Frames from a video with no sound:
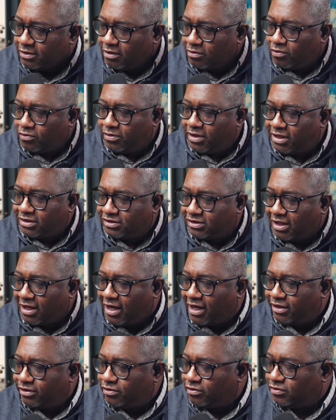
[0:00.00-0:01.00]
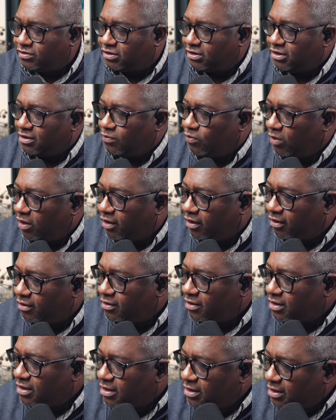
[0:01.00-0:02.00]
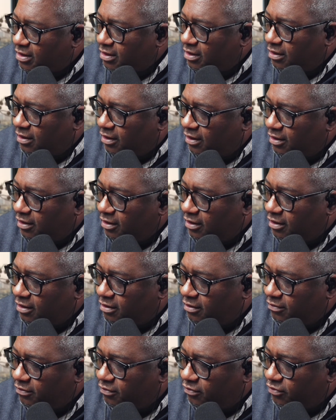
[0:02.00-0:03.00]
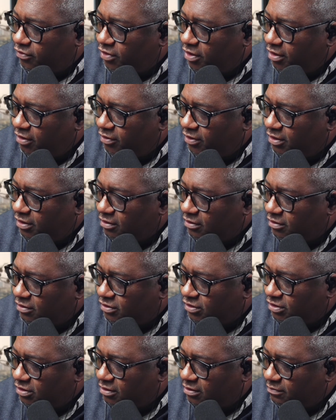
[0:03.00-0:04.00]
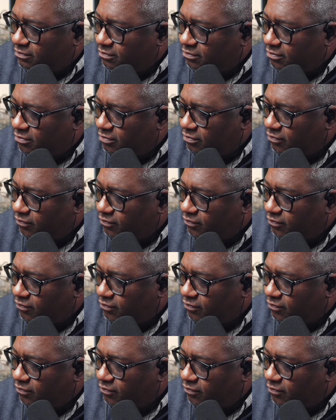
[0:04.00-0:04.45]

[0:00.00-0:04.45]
On that side, you see where there is some